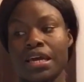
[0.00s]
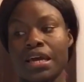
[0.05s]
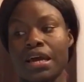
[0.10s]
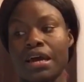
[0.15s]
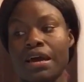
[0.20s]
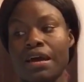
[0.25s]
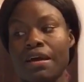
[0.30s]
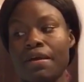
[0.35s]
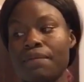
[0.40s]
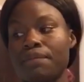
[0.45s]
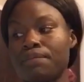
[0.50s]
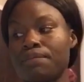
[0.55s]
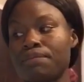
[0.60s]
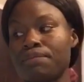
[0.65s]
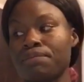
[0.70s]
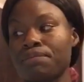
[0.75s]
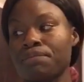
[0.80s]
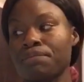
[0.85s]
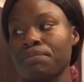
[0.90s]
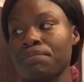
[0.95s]
Um,
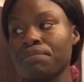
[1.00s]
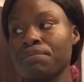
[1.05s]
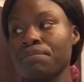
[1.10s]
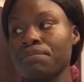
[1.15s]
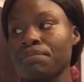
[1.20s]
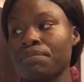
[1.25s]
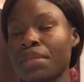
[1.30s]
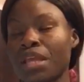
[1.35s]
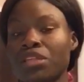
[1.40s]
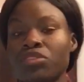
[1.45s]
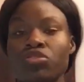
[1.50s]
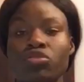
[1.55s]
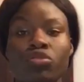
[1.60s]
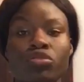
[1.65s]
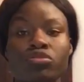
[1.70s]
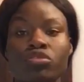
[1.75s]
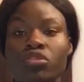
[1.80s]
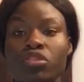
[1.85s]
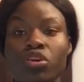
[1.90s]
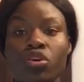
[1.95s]
so
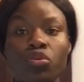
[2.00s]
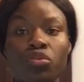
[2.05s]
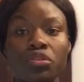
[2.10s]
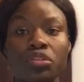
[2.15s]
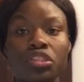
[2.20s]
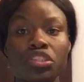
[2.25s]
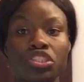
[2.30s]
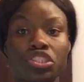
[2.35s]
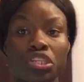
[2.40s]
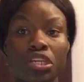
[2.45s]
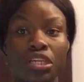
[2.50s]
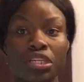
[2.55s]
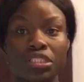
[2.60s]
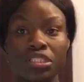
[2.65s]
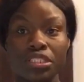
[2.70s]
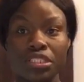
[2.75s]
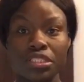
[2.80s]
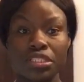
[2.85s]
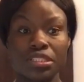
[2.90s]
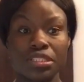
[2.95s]
those are the only
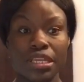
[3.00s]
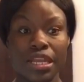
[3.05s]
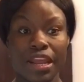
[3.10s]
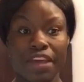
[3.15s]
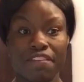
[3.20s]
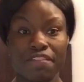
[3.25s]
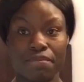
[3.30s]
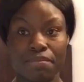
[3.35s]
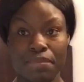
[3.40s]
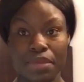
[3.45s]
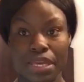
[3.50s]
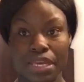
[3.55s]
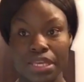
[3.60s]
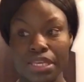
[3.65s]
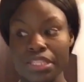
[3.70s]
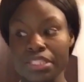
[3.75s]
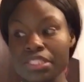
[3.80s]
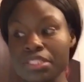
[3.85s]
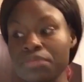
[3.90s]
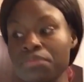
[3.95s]
changes that I've
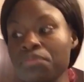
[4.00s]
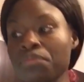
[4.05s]
made.